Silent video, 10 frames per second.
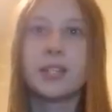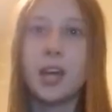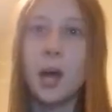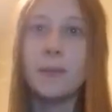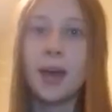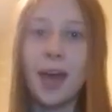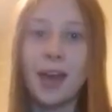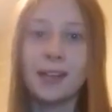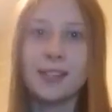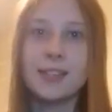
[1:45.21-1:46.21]
Tom
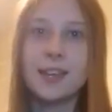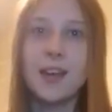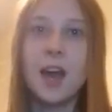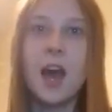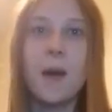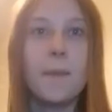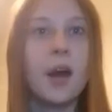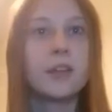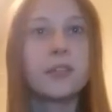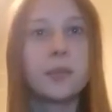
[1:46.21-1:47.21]
has a
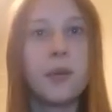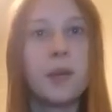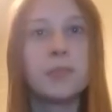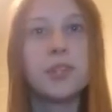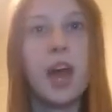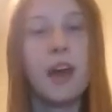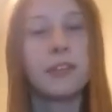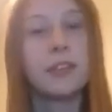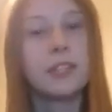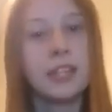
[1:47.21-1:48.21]
mug for Mum to
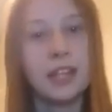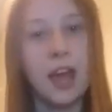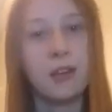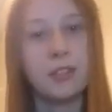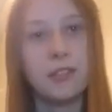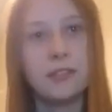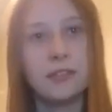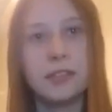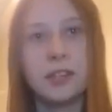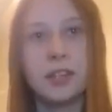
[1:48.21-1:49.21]
have her tea out of,
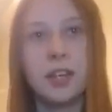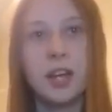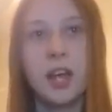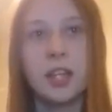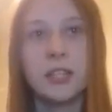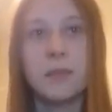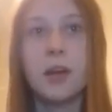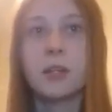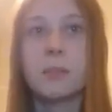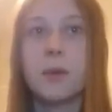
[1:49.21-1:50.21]
a
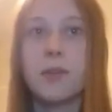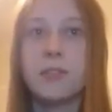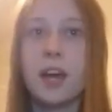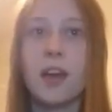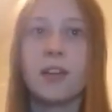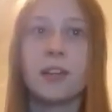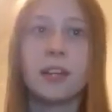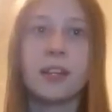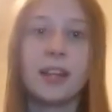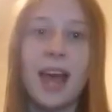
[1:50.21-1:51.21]
smart bow tie on
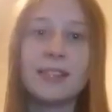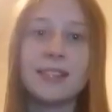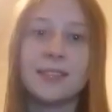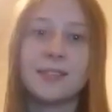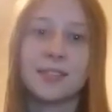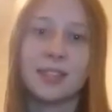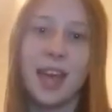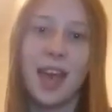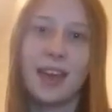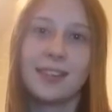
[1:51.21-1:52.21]
an elastic for
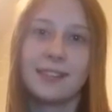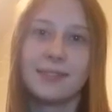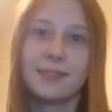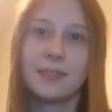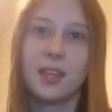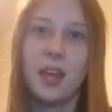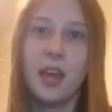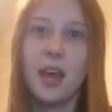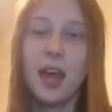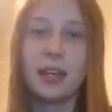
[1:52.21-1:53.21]
Dad,
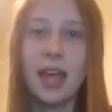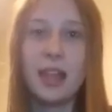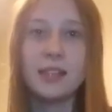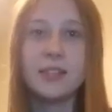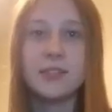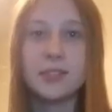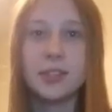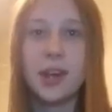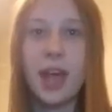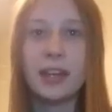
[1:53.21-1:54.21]
a calendar for
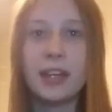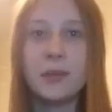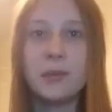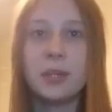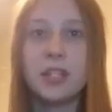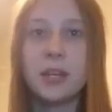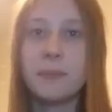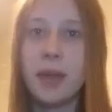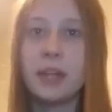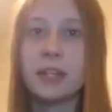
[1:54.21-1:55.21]
Granny, which he
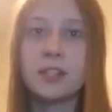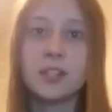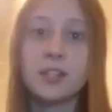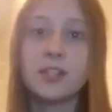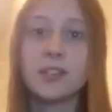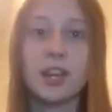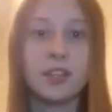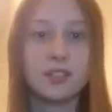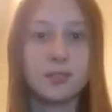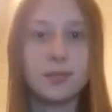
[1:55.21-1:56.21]
made at nursery
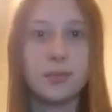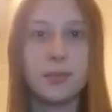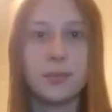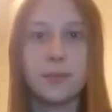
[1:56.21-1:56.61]
at school